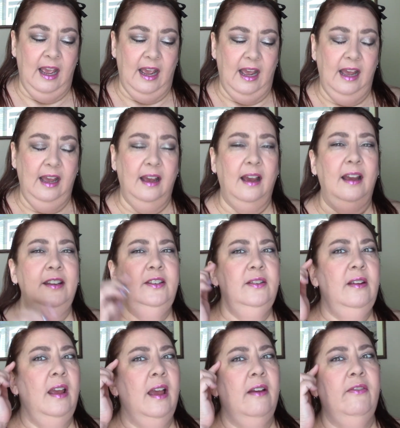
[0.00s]
I
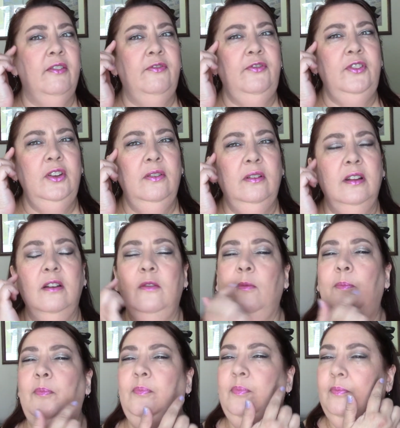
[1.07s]
do have a few
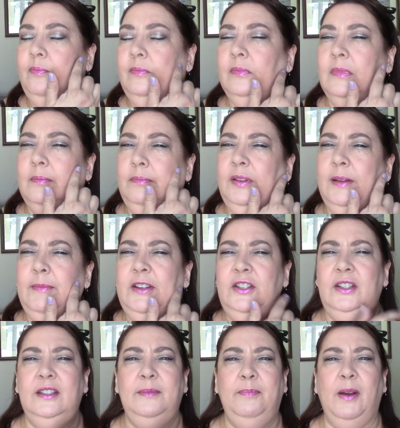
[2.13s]
little
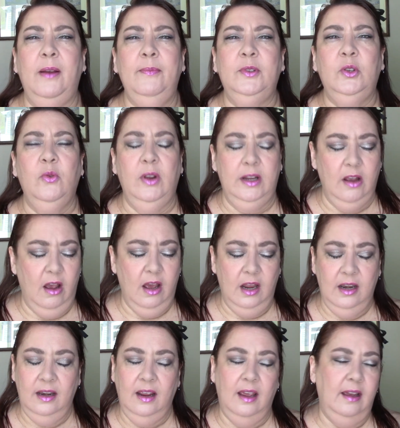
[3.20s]
blemishes, bumps going
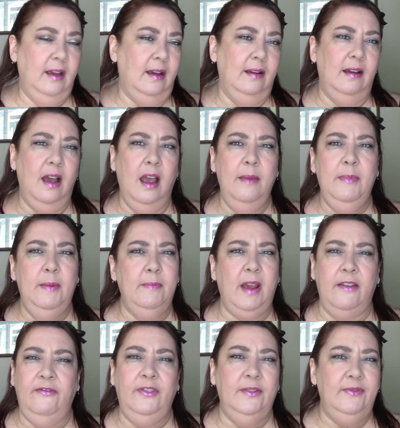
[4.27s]
on. I'm in
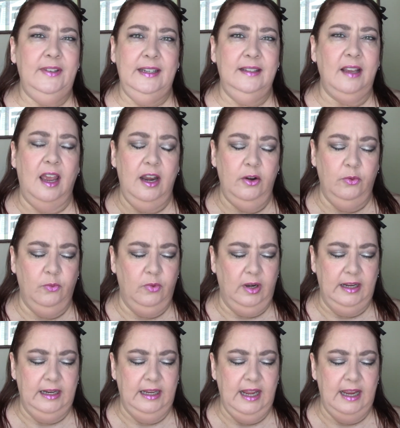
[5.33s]
my 50s. I don't
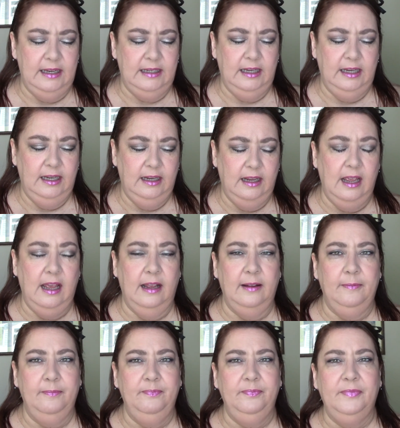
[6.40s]
really get,
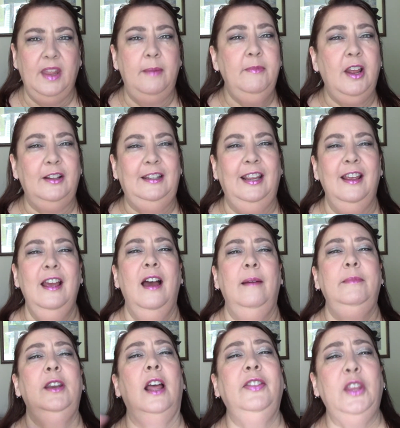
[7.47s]
I'm not
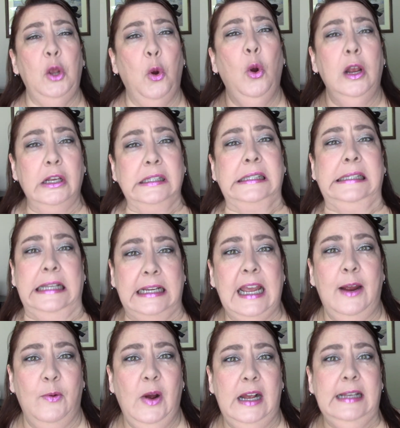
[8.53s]
the oil slick
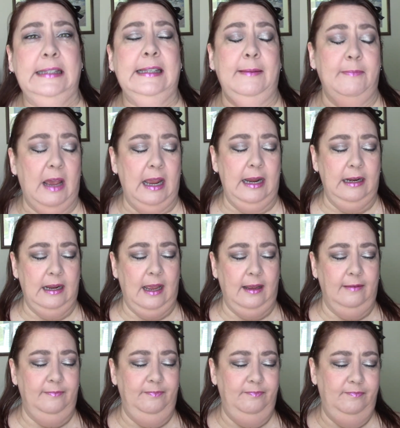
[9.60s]
I was in
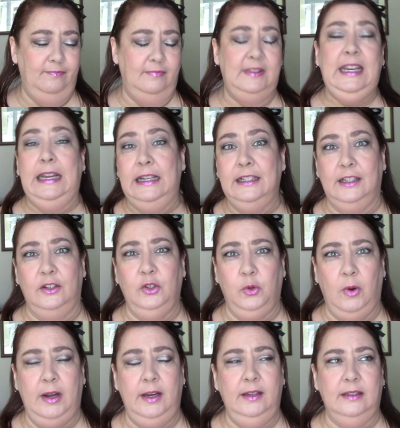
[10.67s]
my teens and
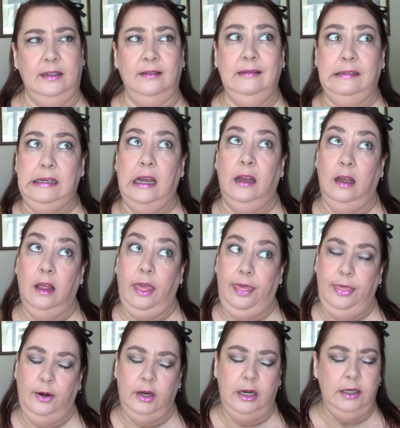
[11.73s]
20s and
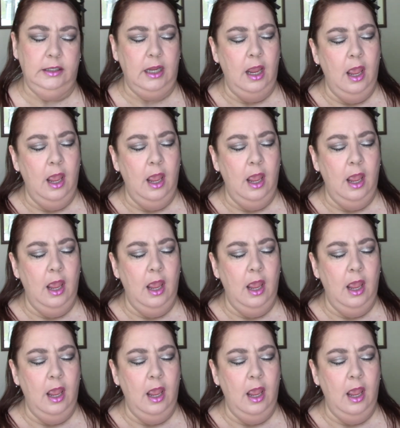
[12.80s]
30s.